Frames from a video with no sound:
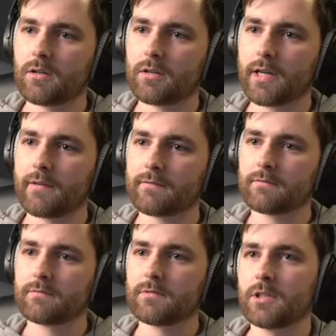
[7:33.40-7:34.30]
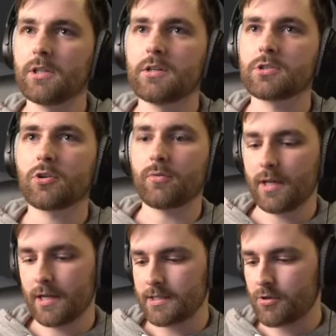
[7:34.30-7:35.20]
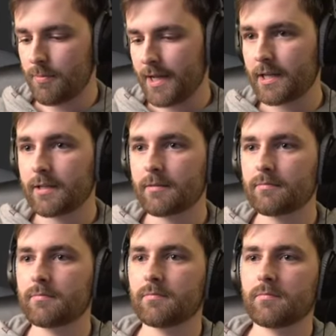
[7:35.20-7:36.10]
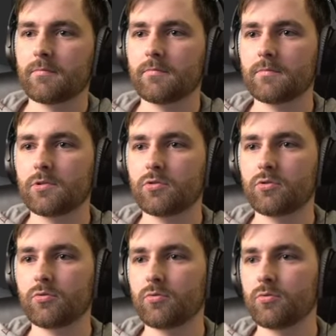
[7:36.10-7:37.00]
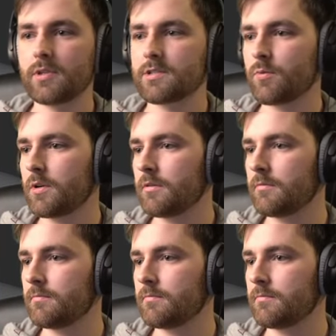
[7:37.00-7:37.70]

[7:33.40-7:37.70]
Yeah. So yeah, let's go back to this one.